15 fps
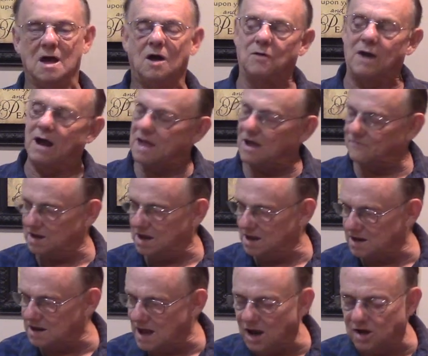without having
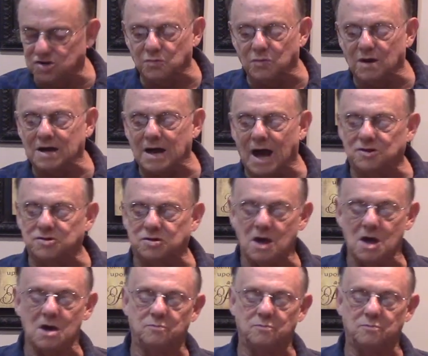any knowledge of what God's